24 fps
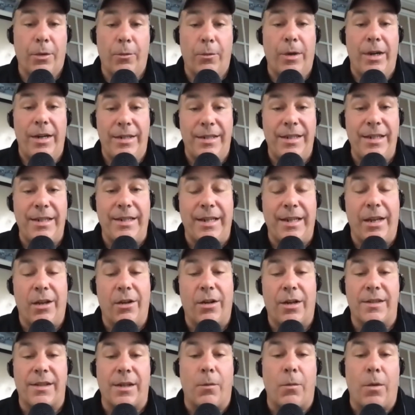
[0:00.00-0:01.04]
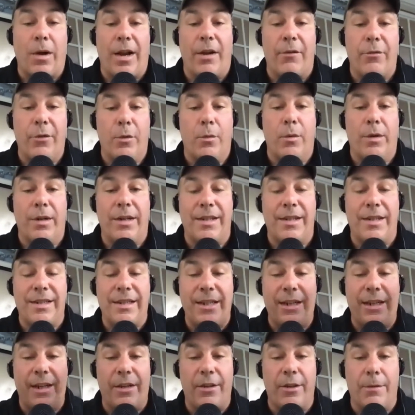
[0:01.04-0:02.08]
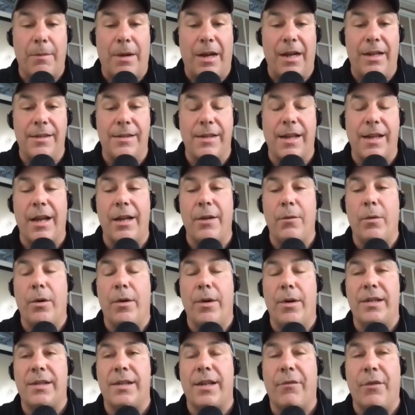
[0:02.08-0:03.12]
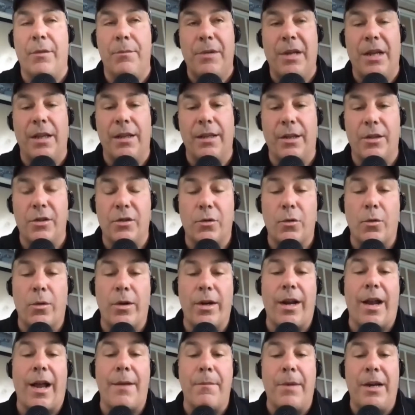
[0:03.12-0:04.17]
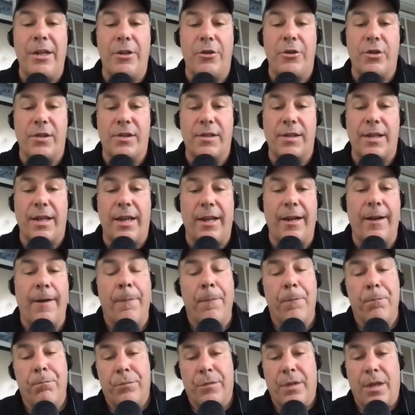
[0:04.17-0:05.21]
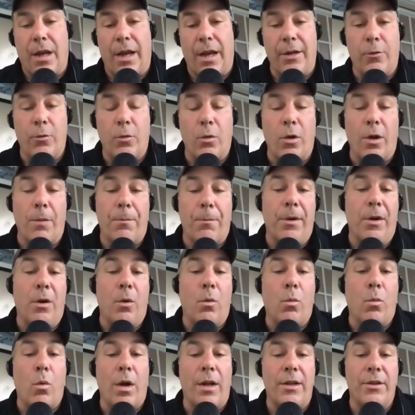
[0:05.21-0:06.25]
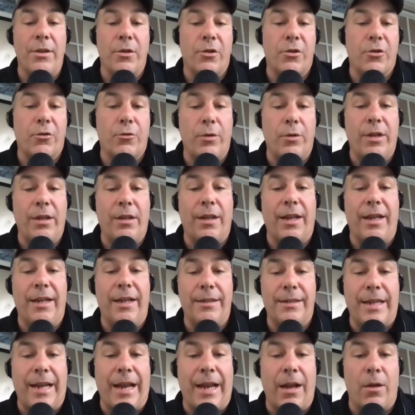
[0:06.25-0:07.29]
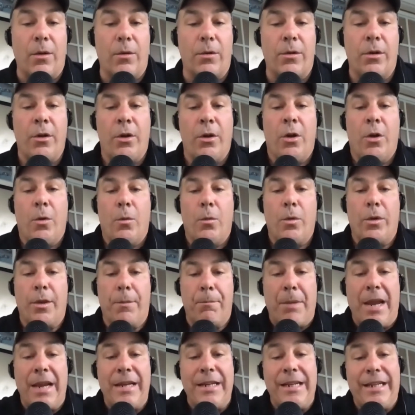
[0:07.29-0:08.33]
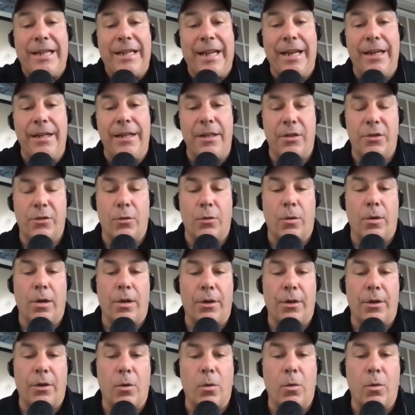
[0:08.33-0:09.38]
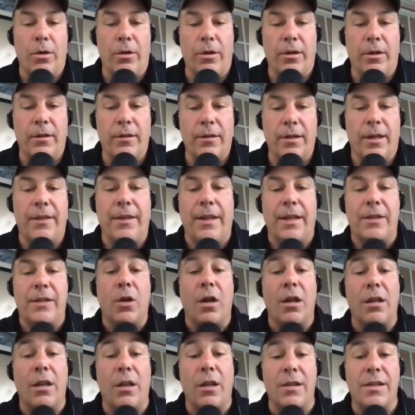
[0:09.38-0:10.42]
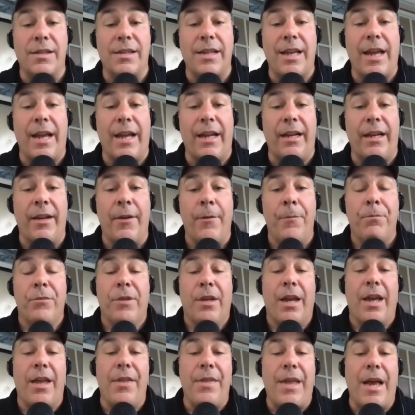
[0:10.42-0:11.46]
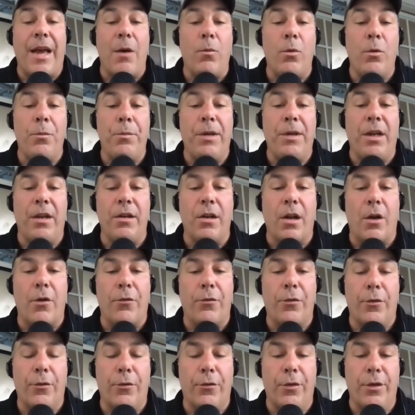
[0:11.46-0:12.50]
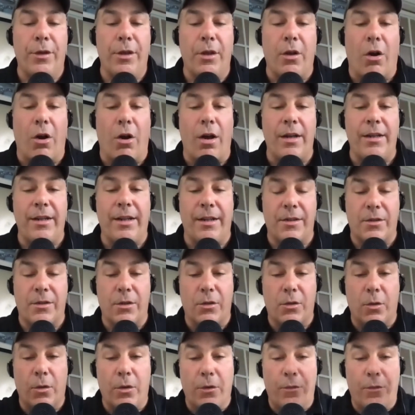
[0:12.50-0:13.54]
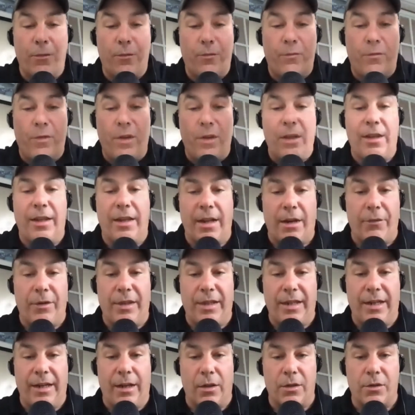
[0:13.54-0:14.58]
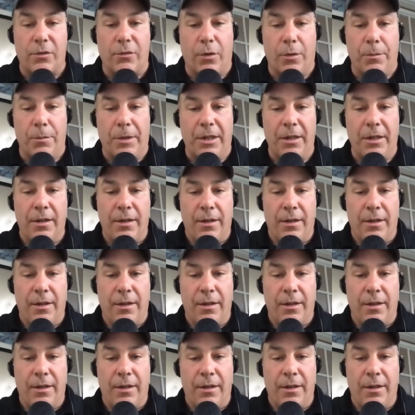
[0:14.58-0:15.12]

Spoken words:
detail because I want everyone to see it in their mind's eye. Whereas if I'm telling a story, I might just say, I grew up in a one streetlight town with a penny candy store on the corner. And that's all I'll say. And that will be enough for the audience to sort of fill in everything else for me.